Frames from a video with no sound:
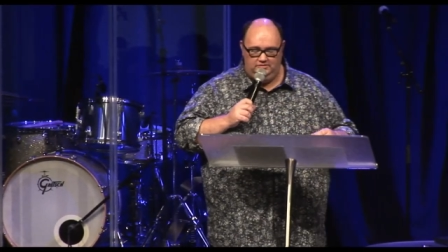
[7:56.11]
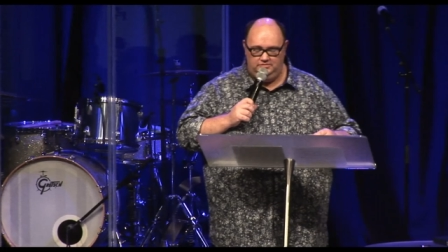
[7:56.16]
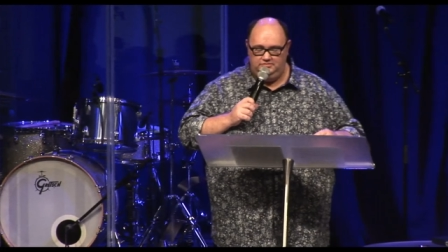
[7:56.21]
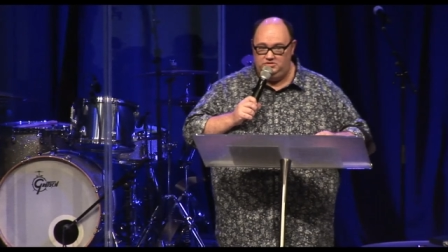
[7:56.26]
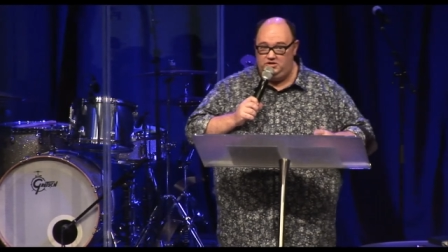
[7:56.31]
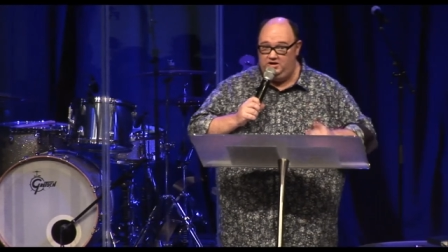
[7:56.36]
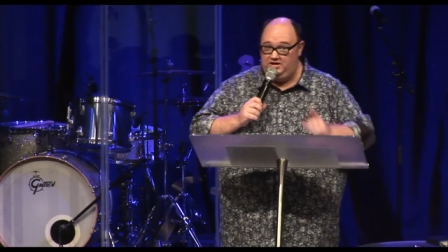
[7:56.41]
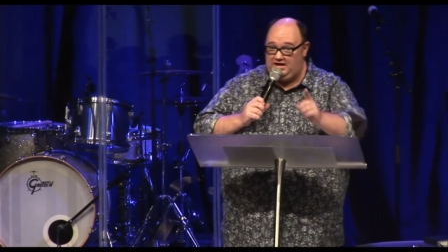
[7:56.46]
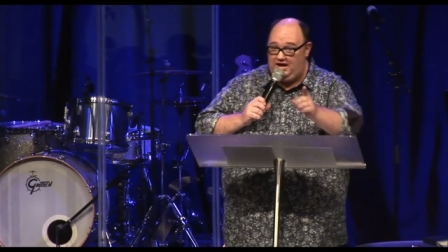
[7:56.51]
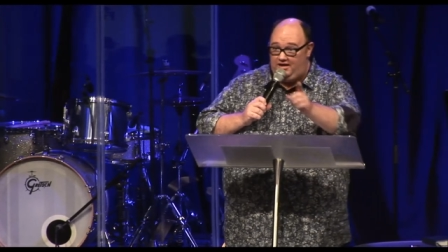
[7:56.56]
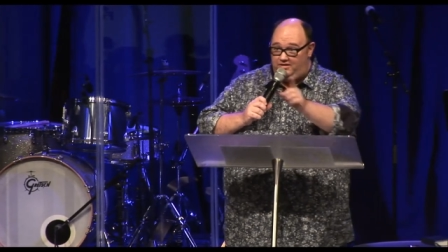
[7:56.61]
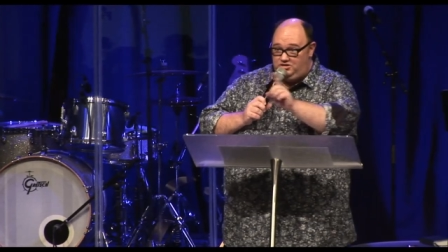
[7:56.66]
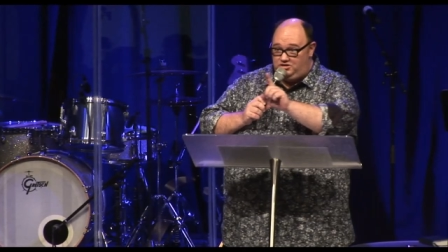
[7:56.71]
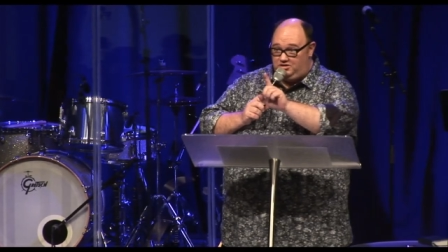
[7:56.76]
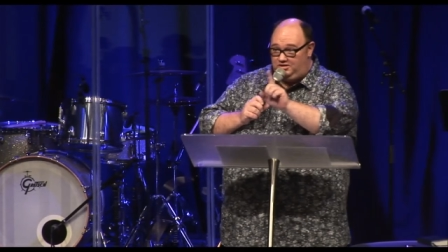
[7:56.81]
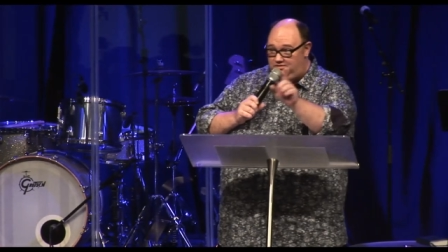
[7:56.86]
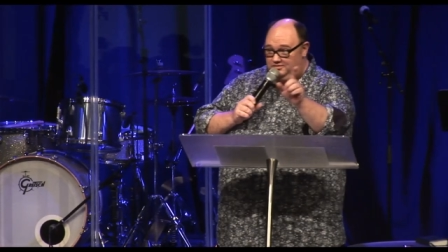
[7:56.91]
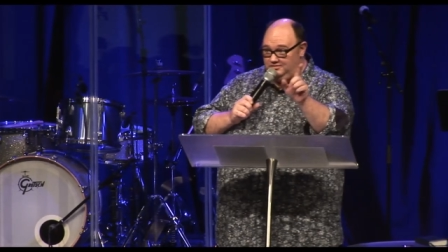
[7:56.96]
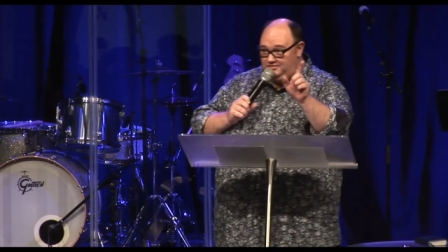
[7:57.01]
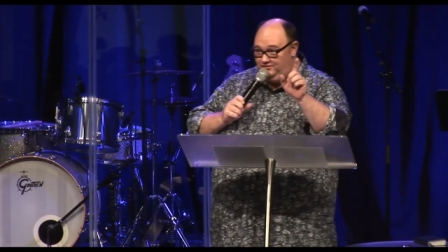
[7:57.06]
So I encourage
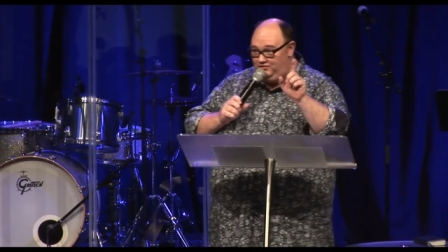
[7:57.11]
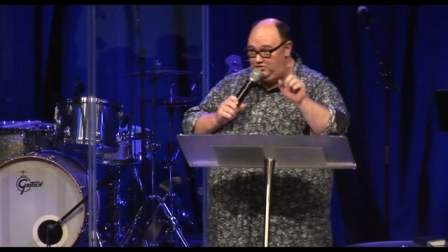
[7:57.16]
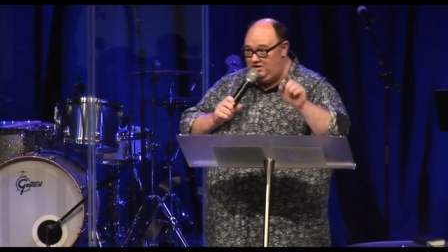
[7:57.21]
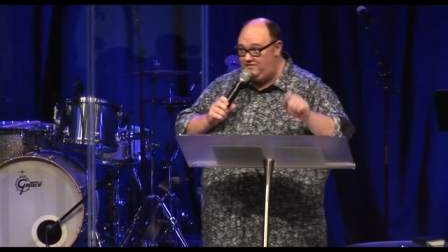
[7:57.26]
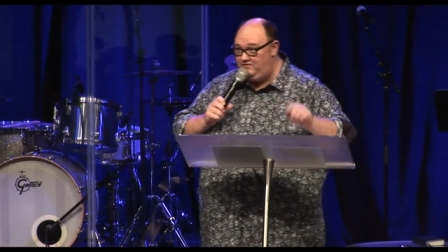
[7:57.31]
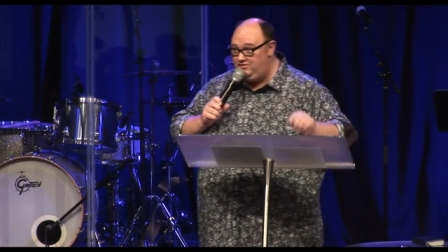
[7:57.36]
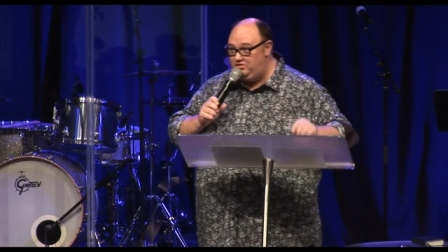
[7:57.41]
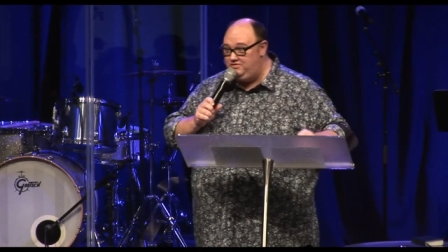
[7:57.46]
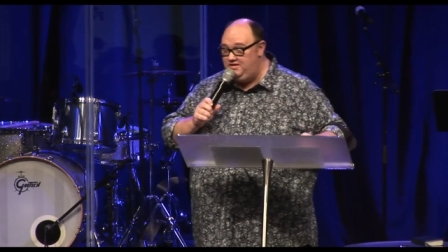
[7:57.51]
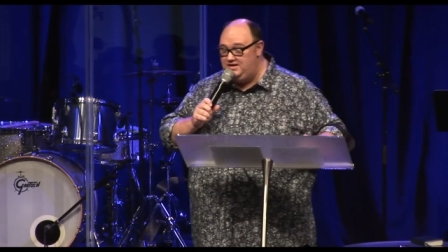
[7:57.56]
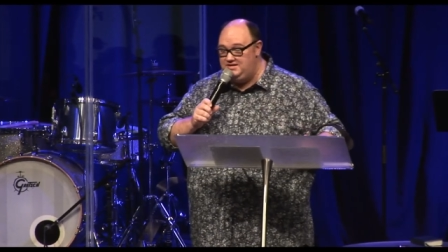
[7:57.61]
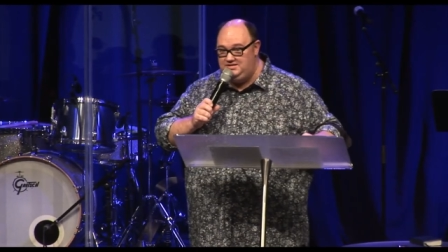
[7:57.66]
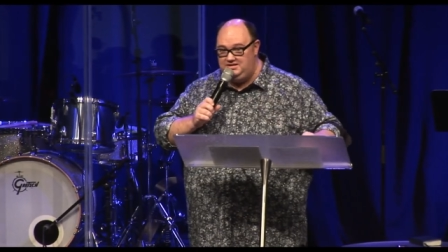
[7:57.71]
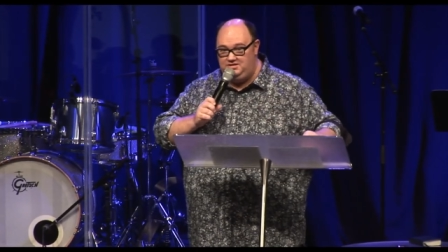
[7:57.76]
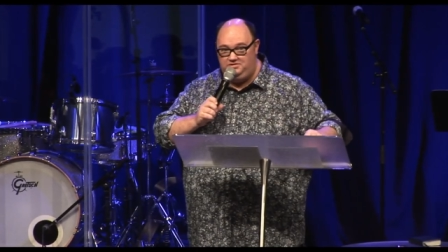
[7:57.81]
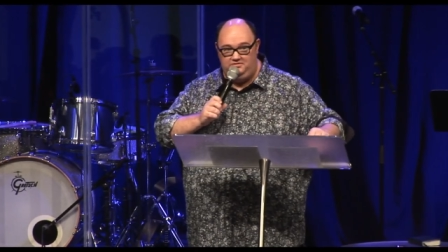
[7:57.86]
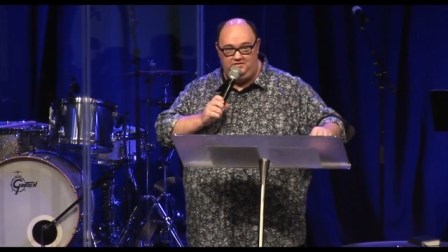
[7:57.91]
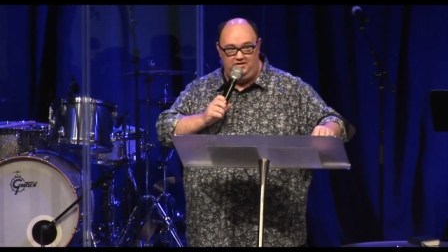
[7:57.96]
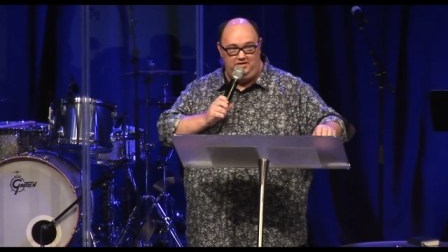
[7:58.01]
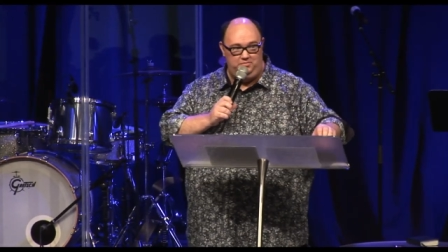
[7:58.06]
you, if you have a crazy
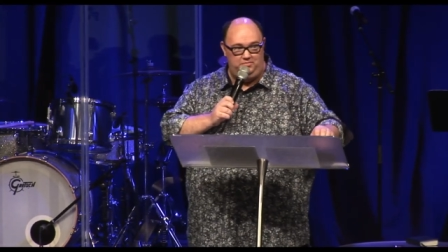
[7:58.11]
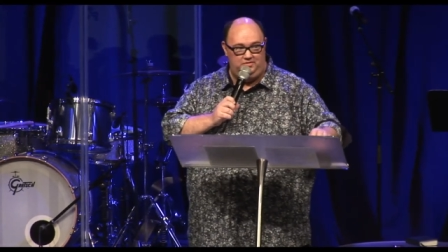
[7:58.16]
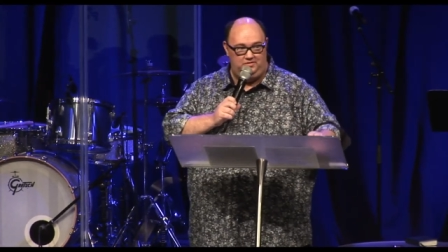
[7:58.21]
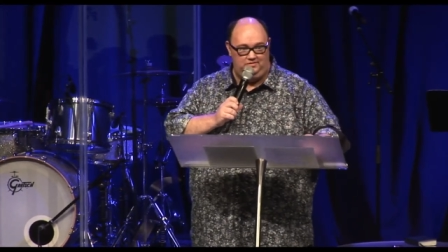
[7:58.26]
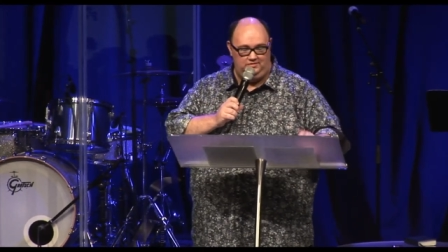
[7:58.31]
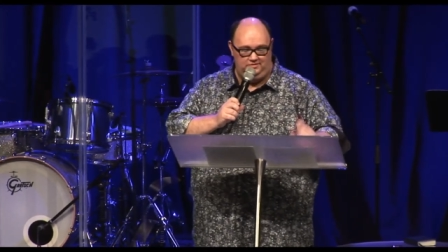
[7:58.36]
dream,